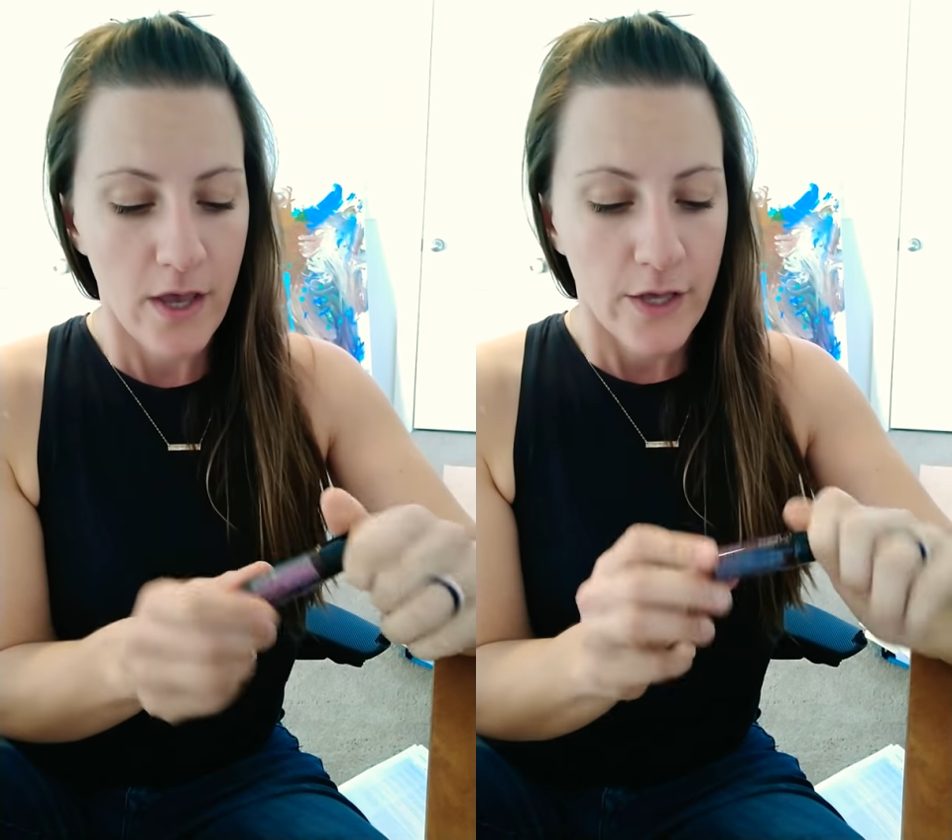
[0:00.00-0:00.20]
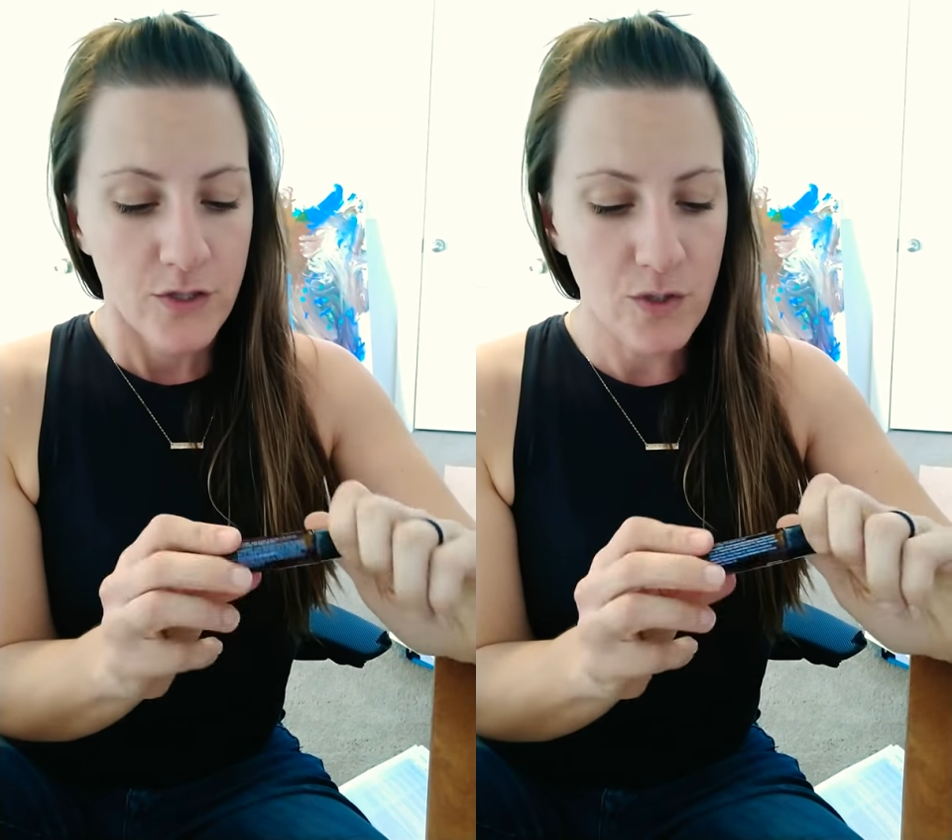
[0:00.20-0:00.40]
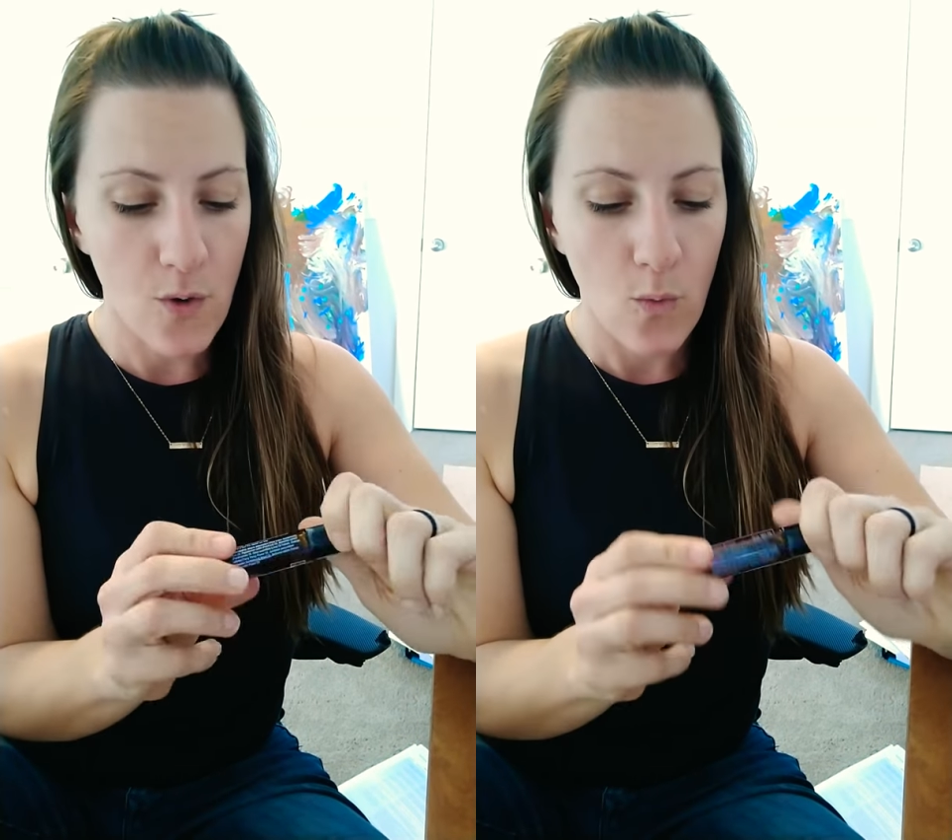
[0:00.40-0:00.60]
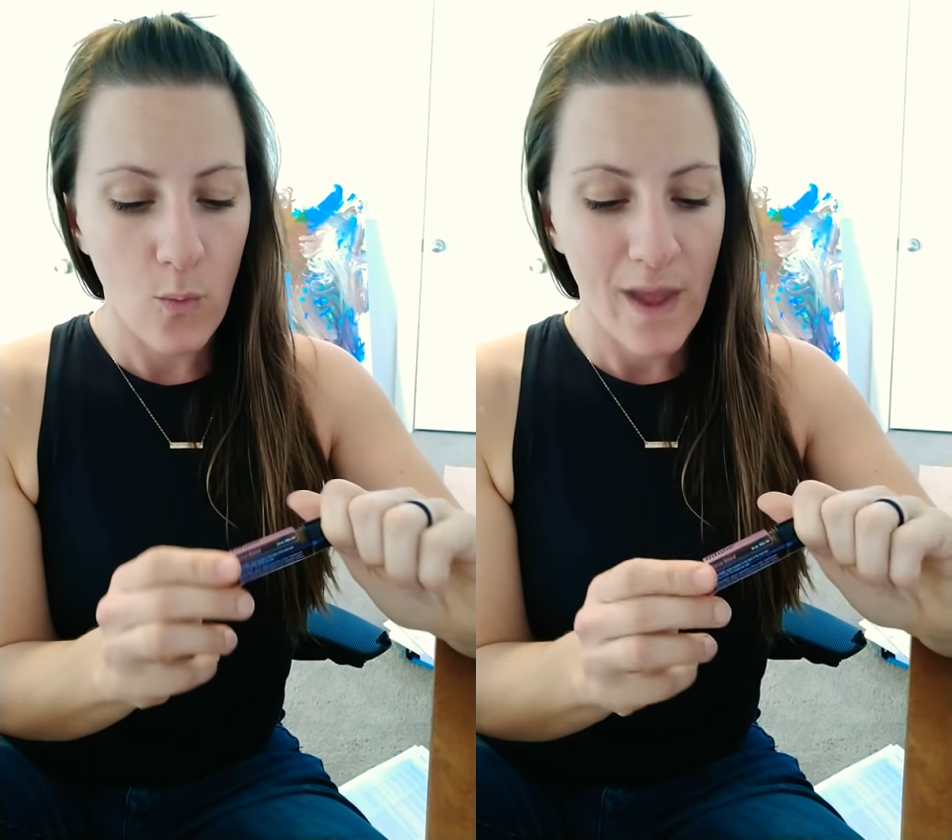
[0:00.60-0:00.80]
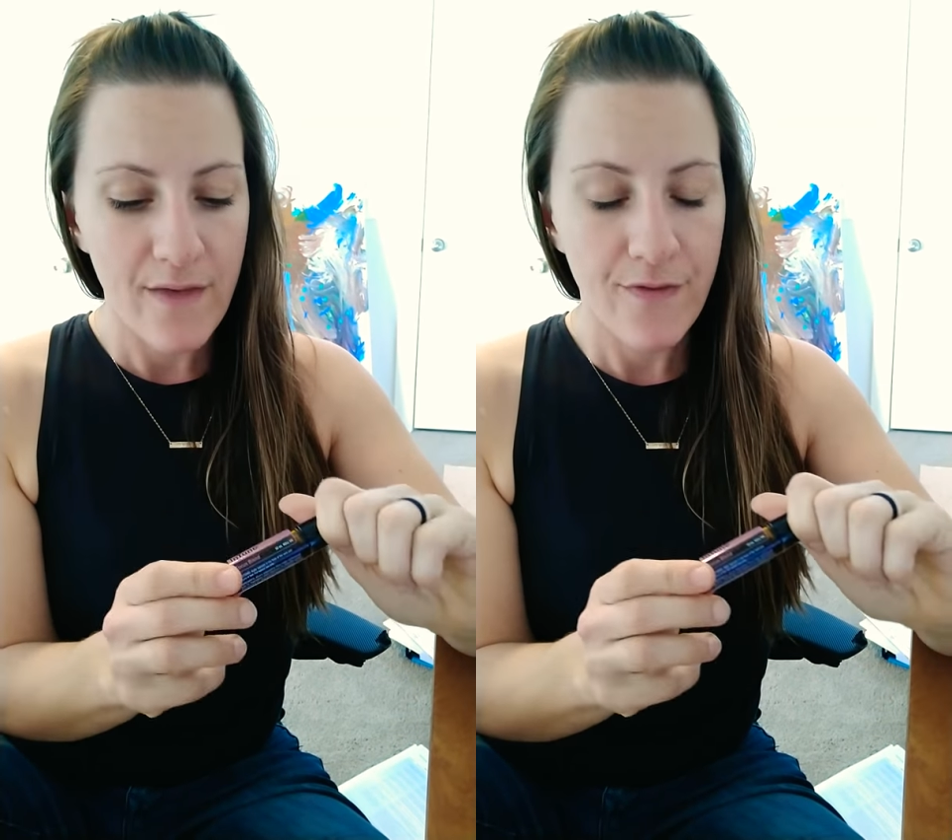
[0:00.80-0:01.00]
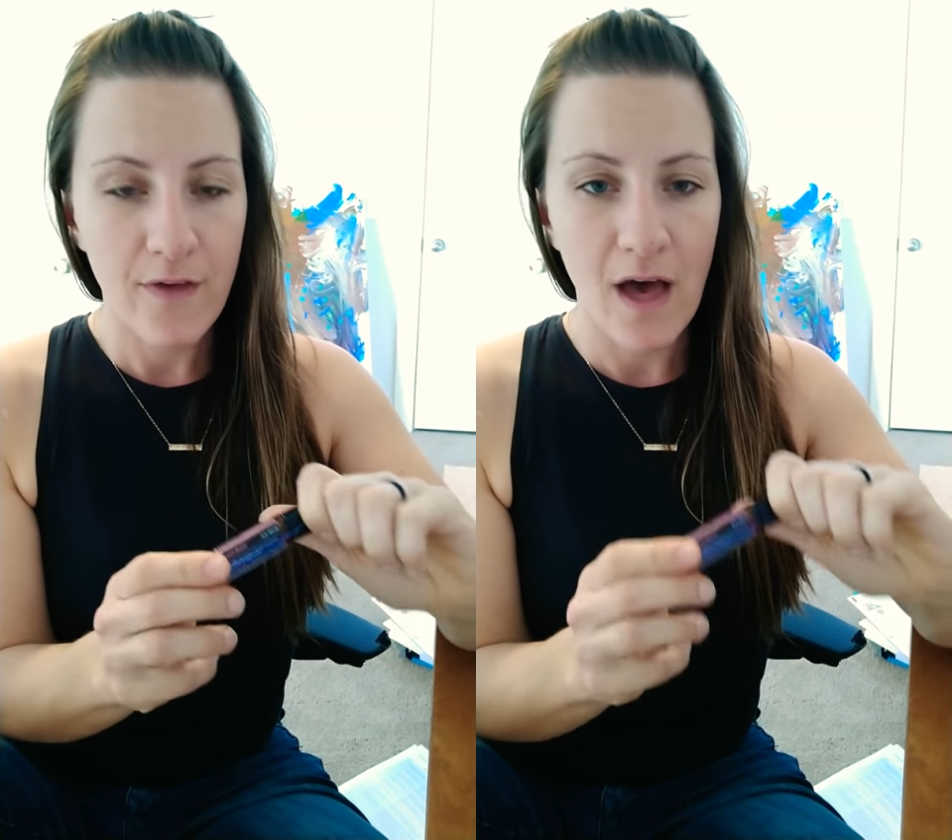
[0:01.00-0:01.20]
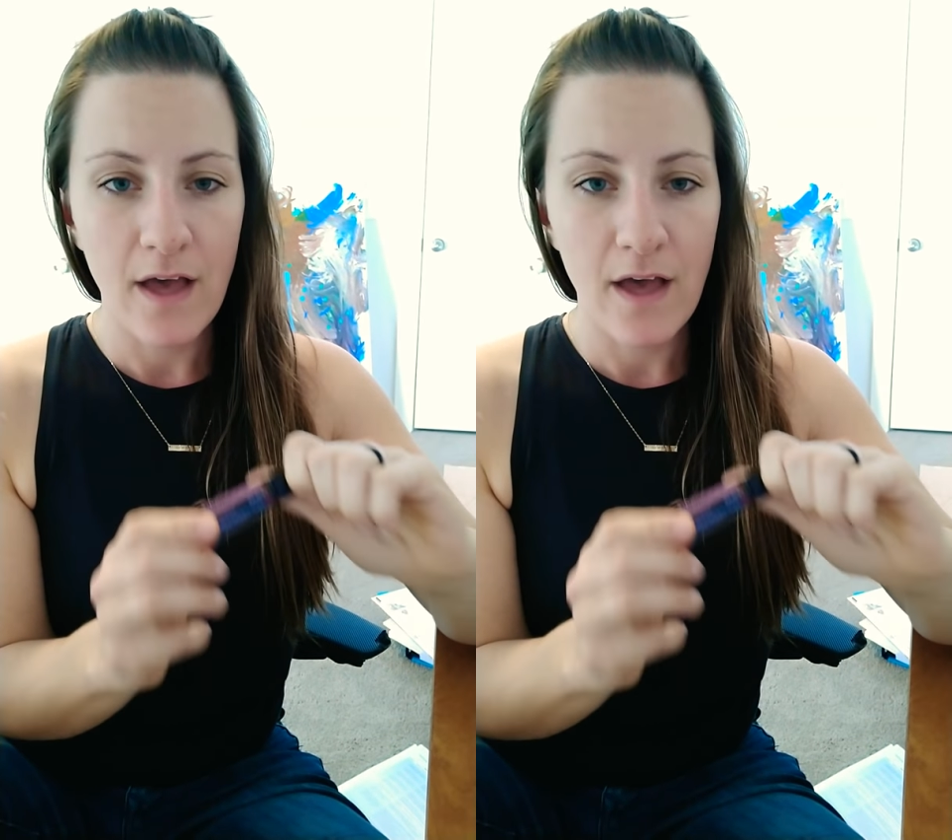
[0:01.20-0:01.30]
So with